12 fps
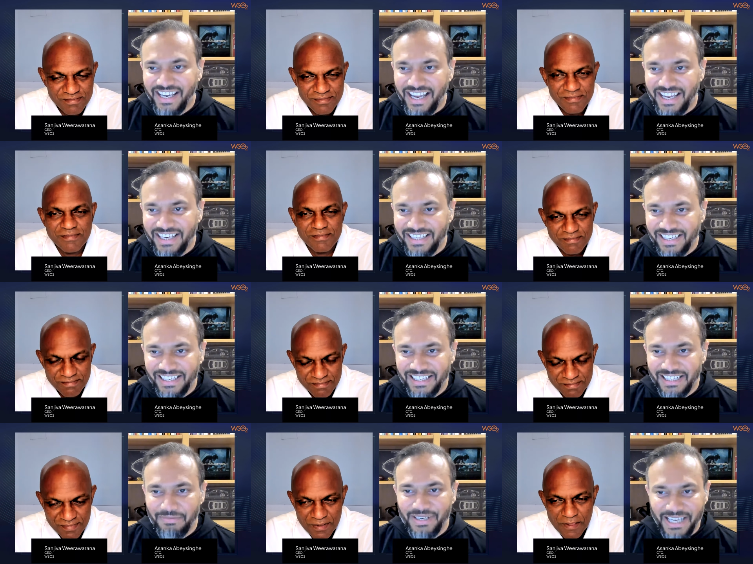Speaker 1: and a
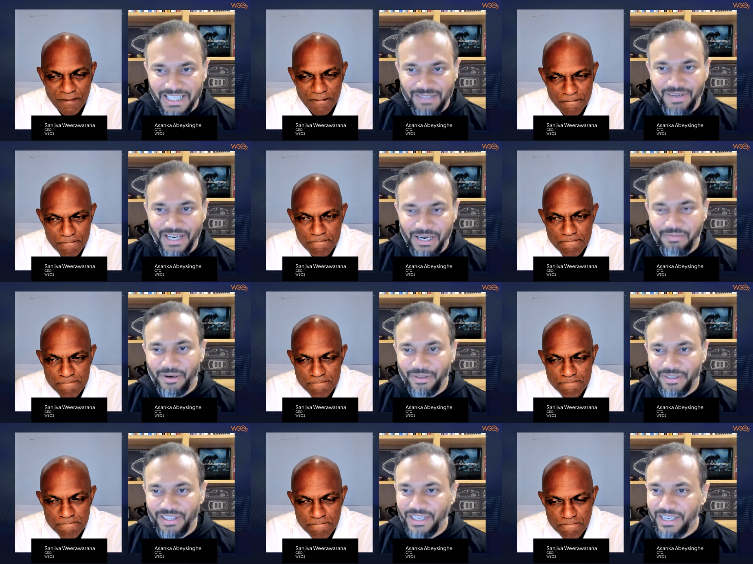little bit explain
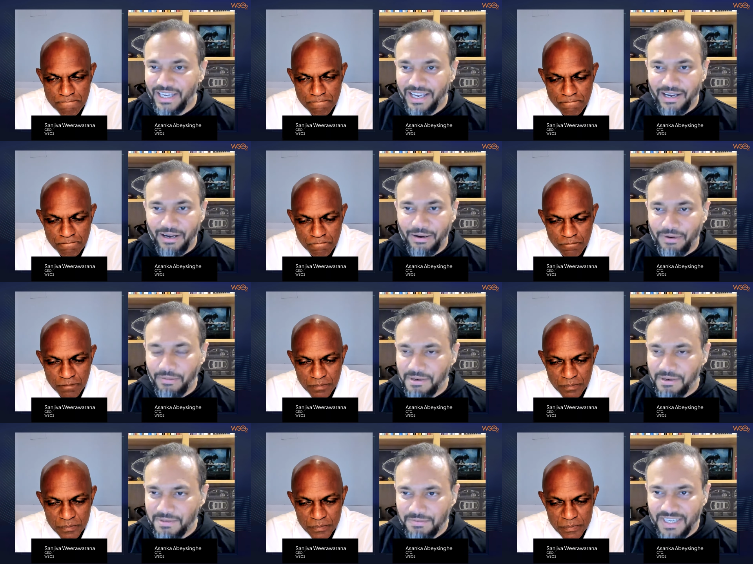about the
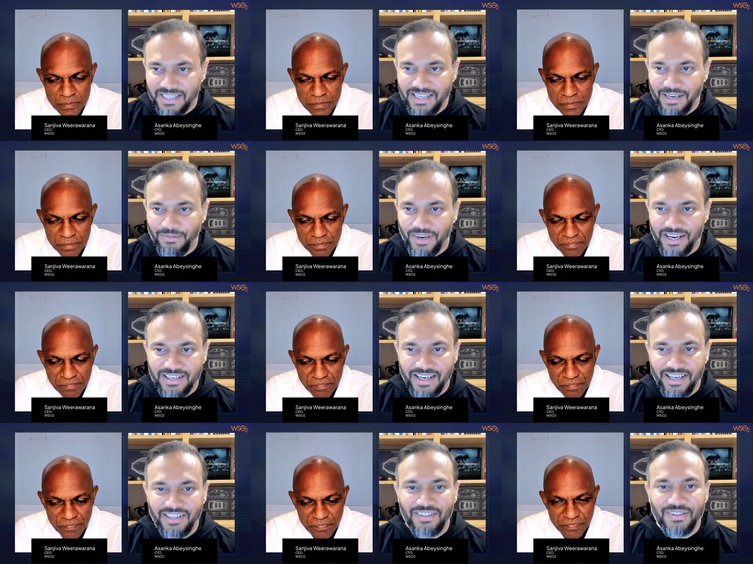problem space that we are
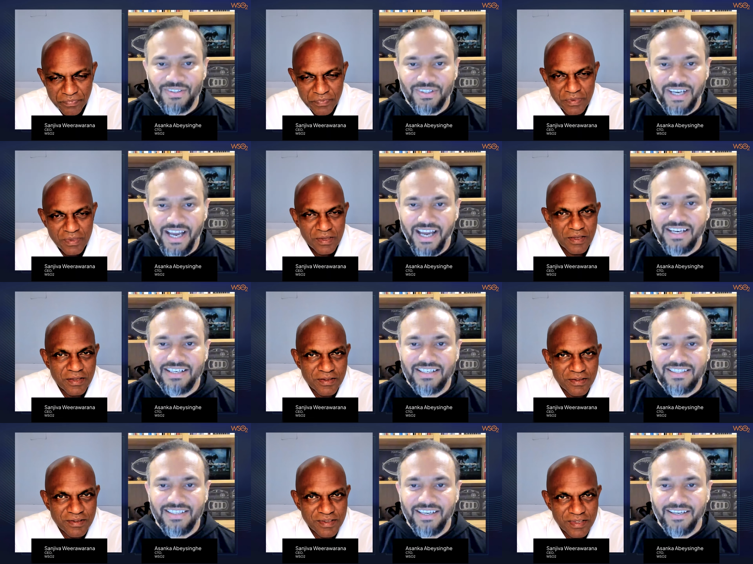trying to
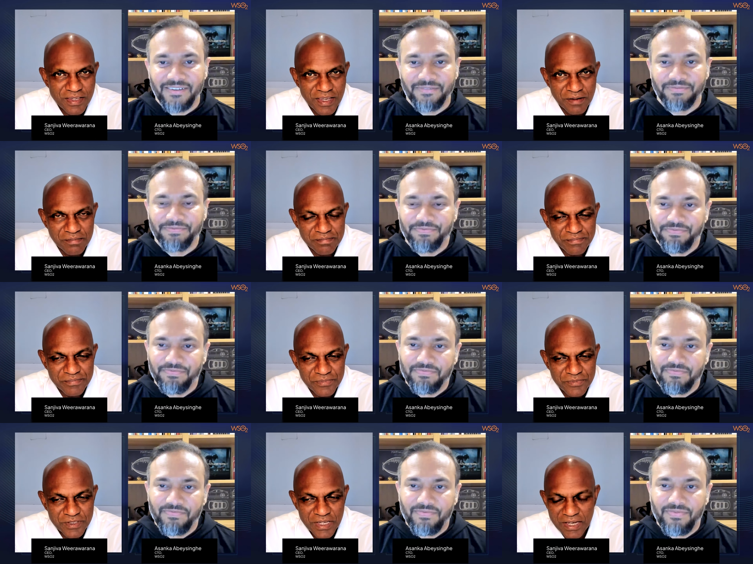address here
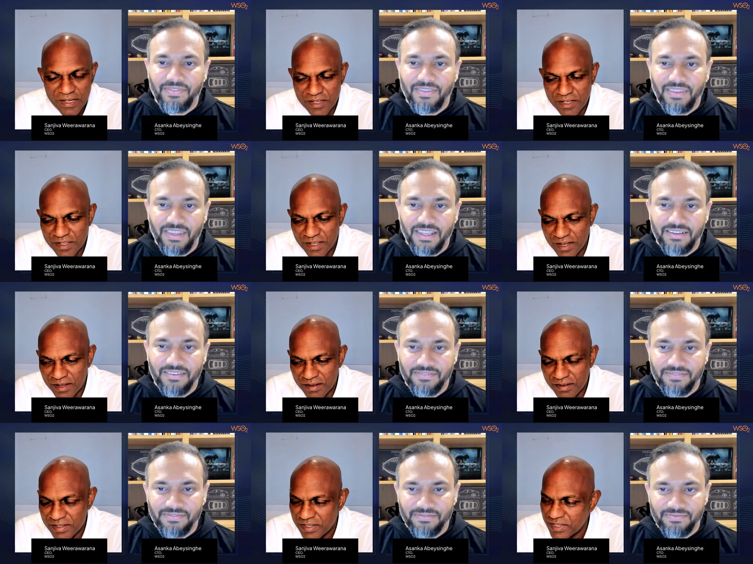
Speaker 2: yeah
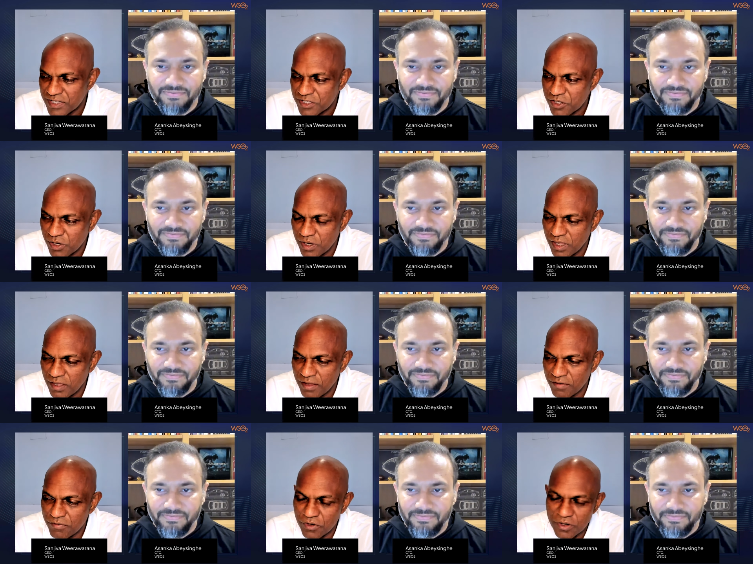so
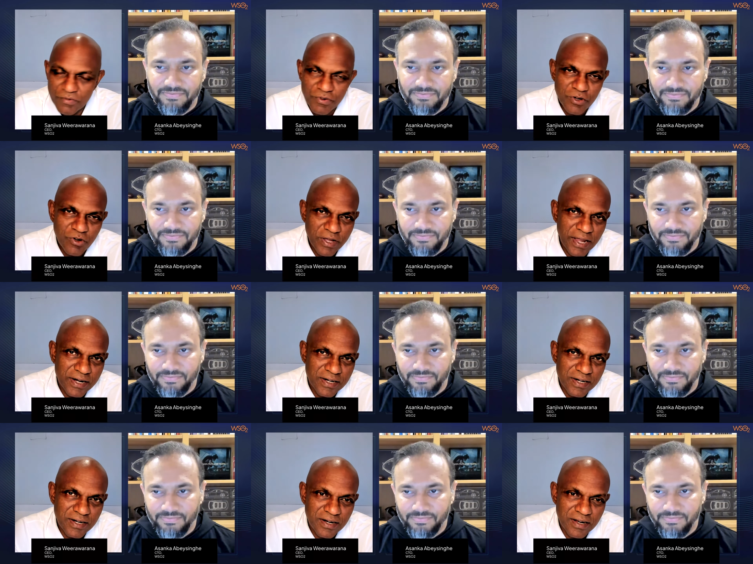if you if you look at
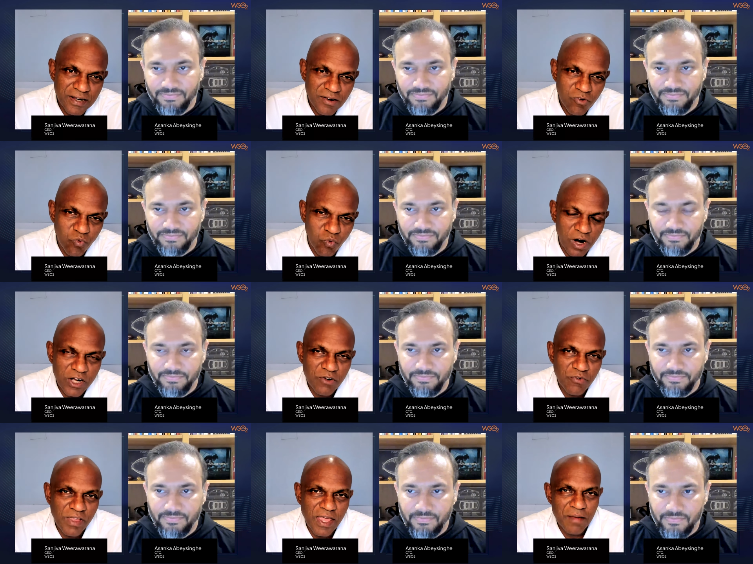what
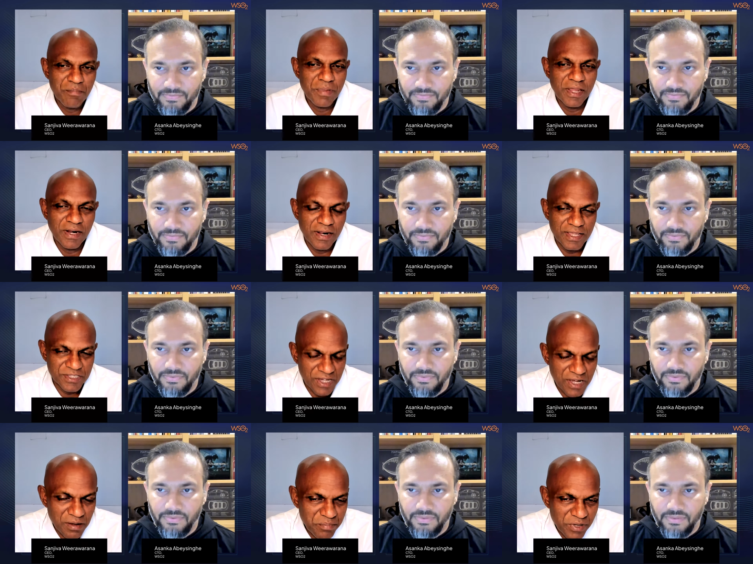we have been as a
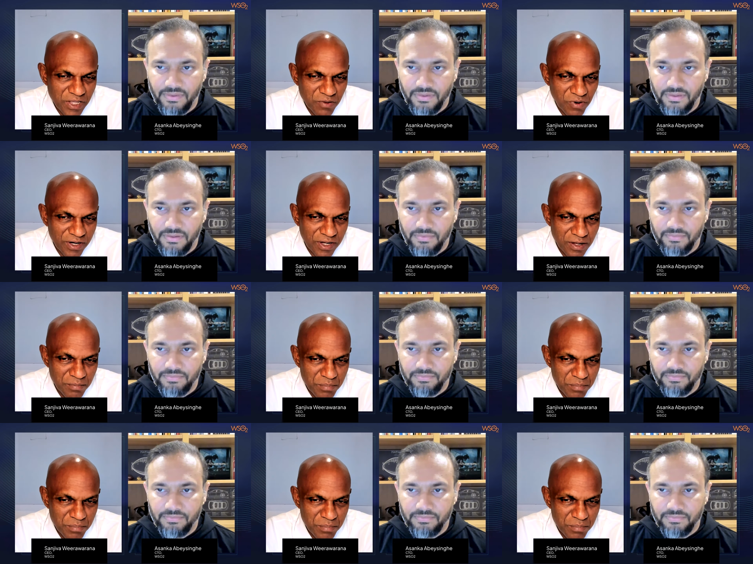company, what our